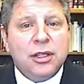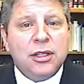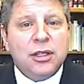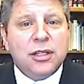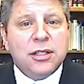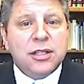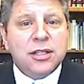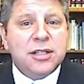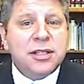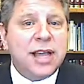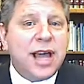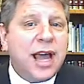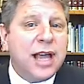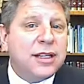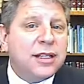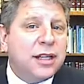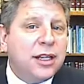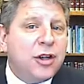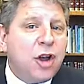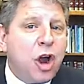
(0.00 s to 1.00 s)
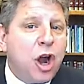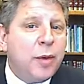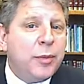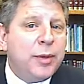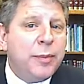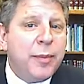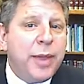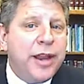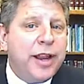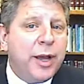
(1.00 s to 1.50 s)
This is not an
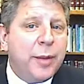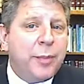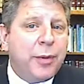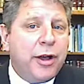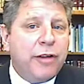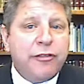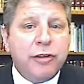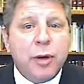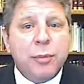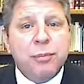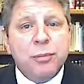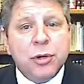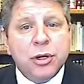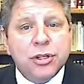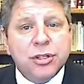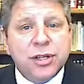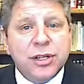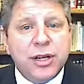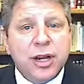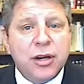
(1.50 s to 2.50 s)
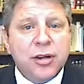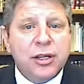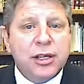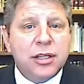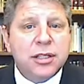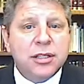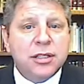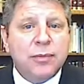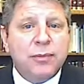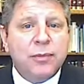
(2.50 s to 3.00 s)
army made up of
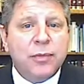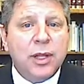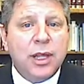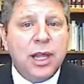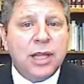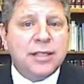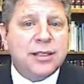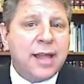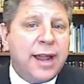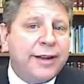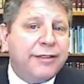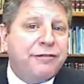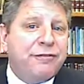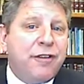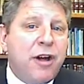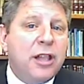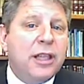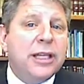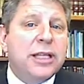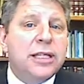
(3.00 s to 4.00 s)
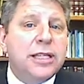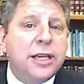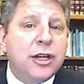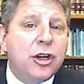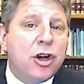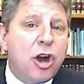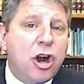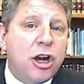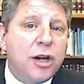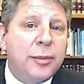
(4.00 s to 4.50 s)
mercenaries. It's not a
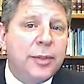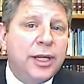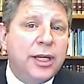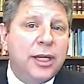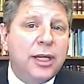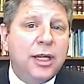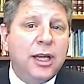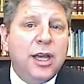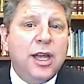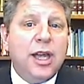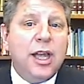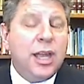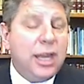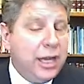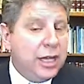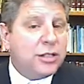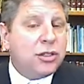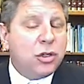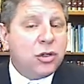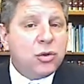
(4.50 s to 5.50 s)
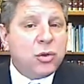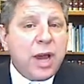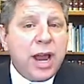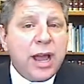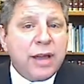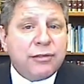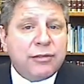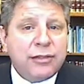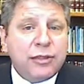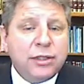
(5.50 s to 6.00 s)
volunteer army. It's a
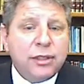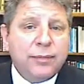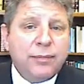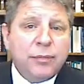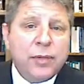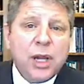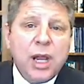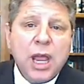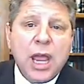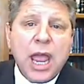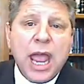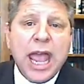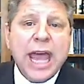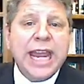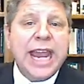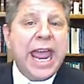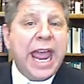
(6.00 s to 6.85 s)
draft. And